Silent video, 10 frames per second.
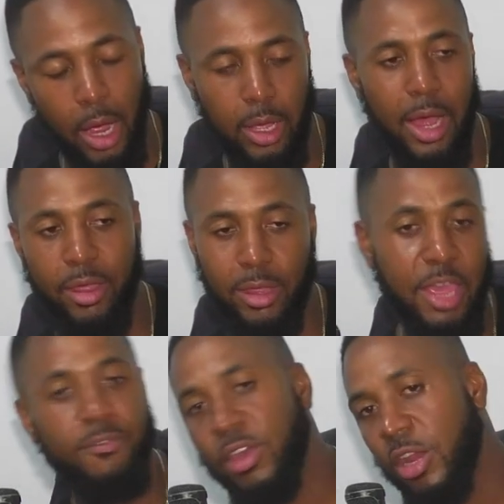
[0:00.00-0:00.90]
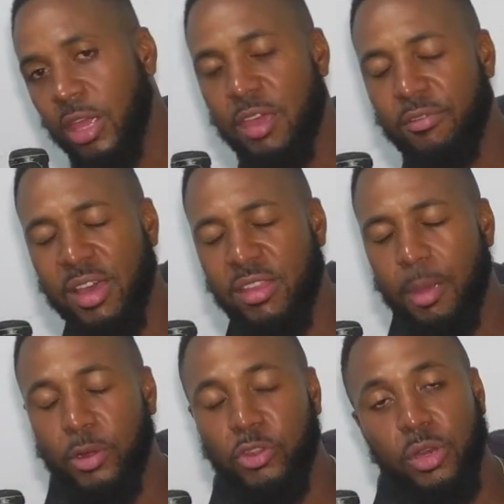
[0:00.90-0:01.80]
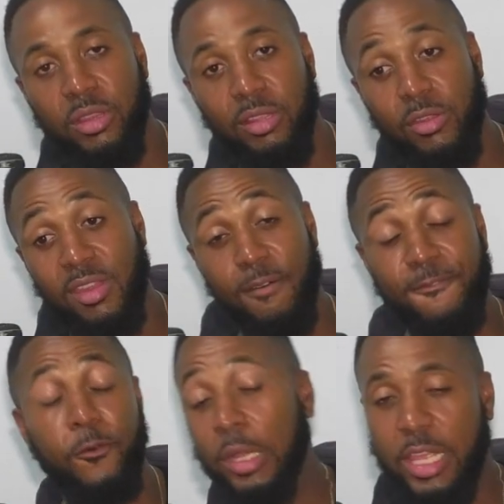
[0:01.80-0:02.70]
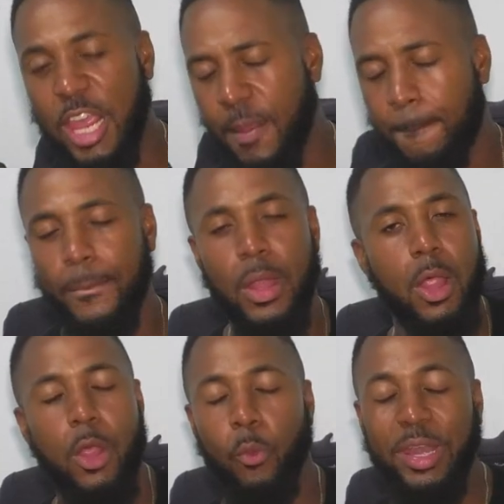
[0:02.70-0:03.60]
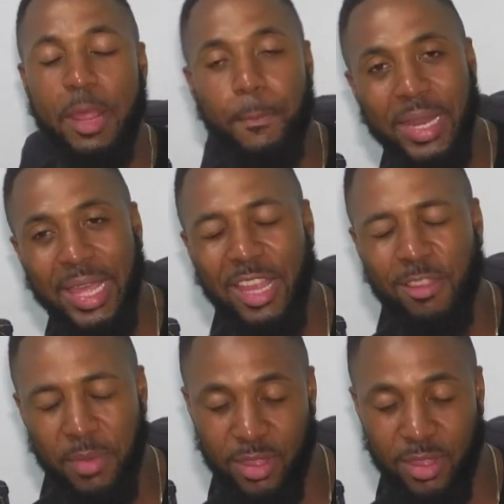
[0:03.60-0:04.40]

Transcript: gave you guys the opportunity to see a full game when they played against Mexico.